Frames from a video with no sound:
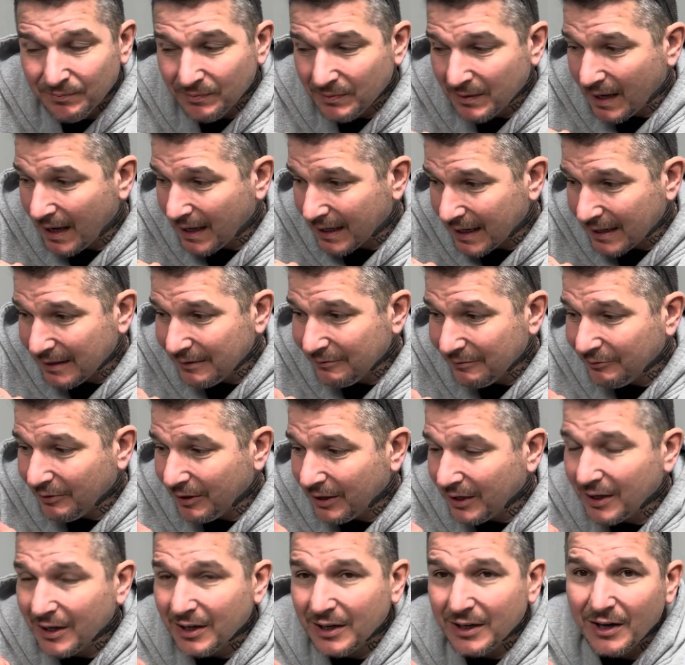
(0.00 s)
I got to
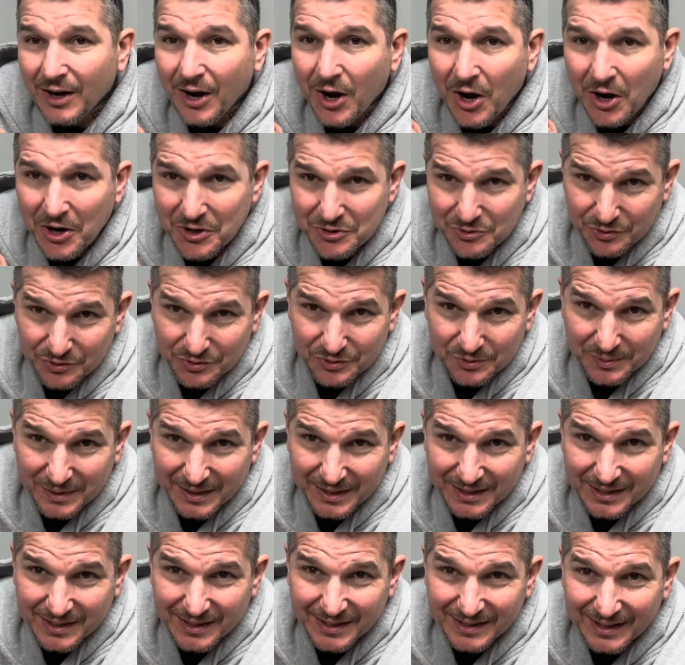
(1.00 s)
invite hundreds a
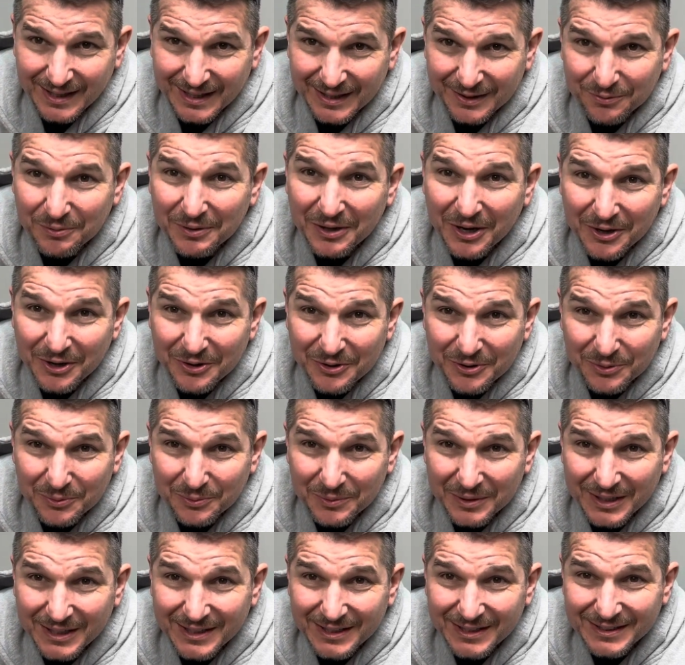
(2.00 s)
week, like 300 a
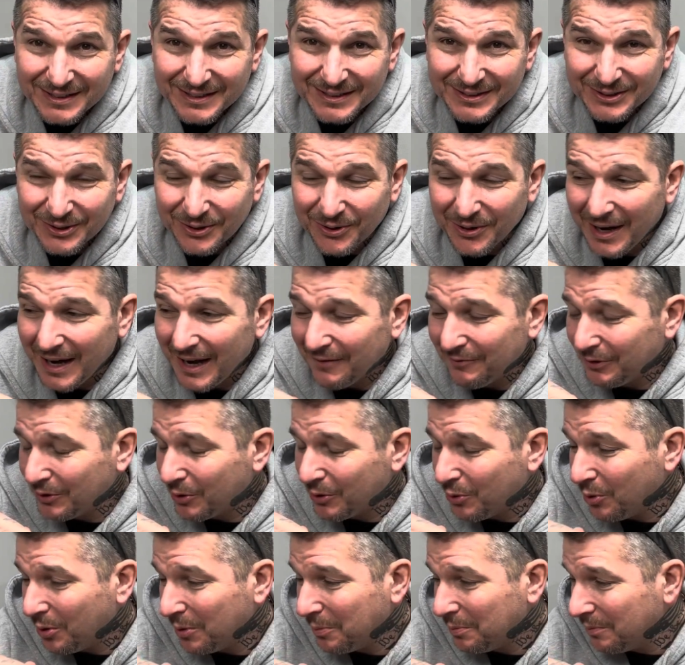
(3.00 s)
week. So I have a
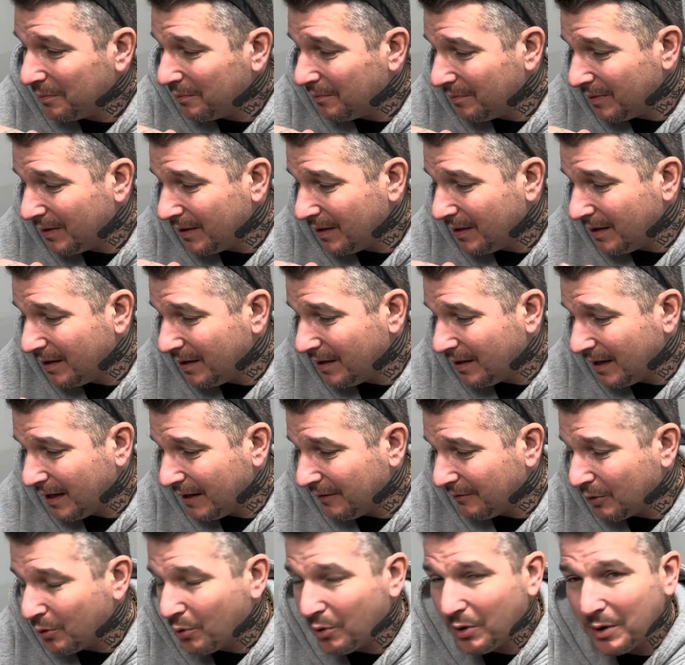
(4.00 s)
court
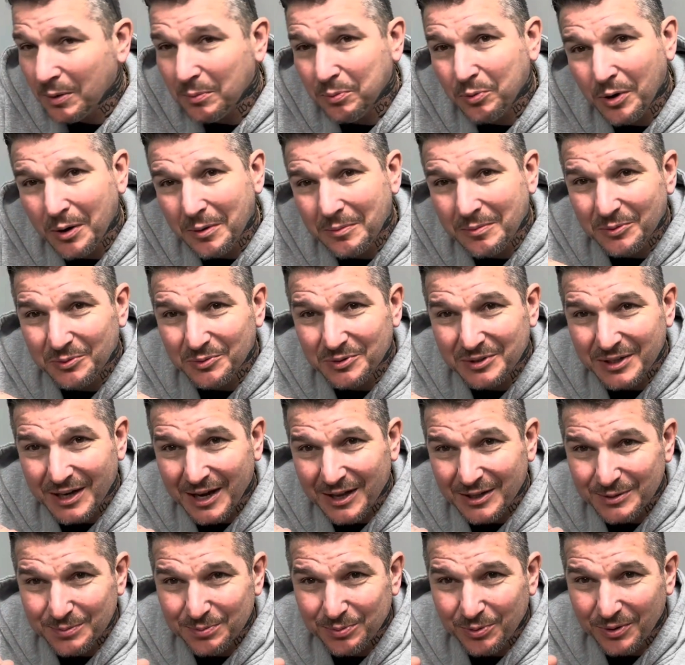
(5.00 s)
appointment with
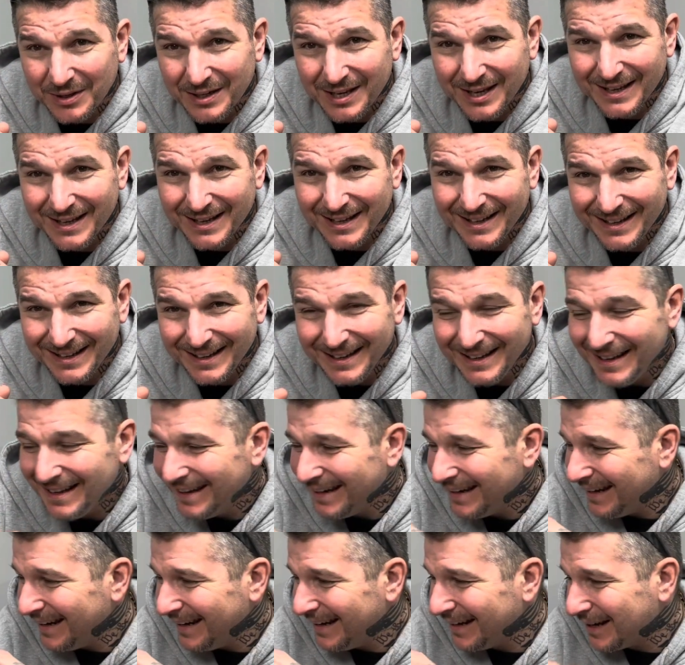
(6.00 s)
child support
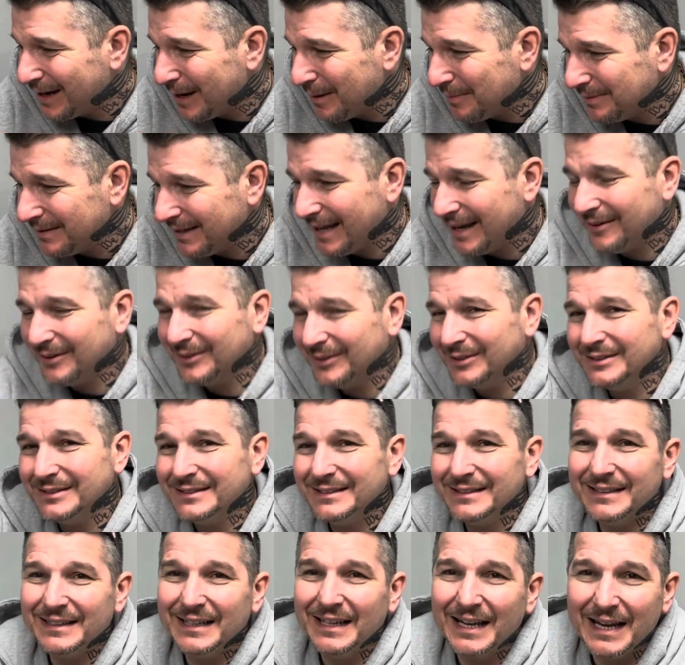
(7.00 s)
in a couple hours.
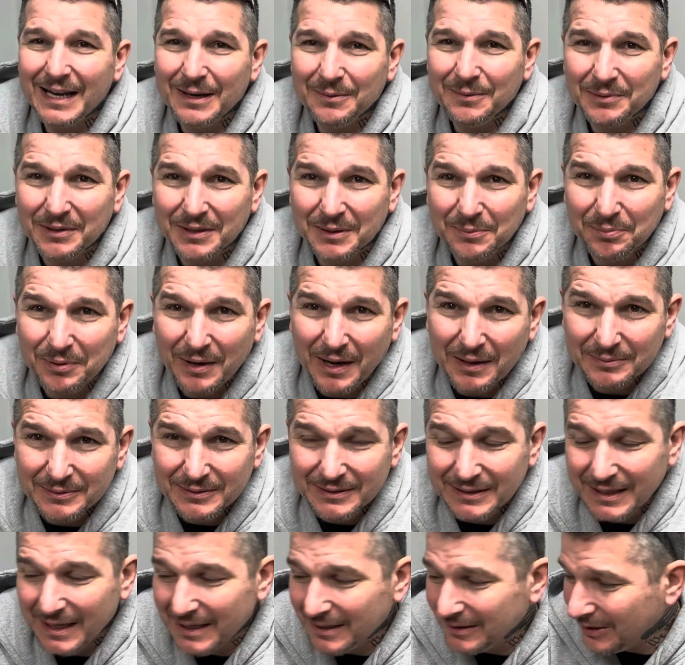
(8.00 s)
I'm going to probably
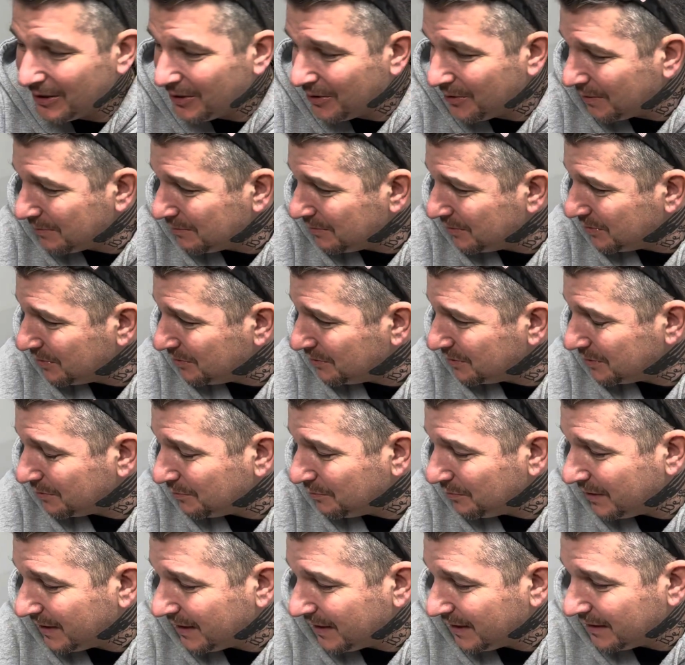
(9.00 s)
lay low. I'm going to do some
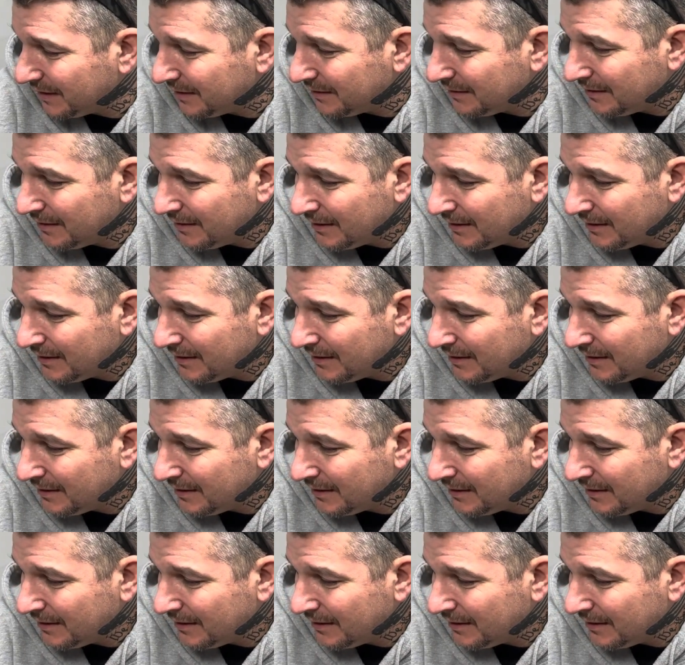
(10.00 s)
reading.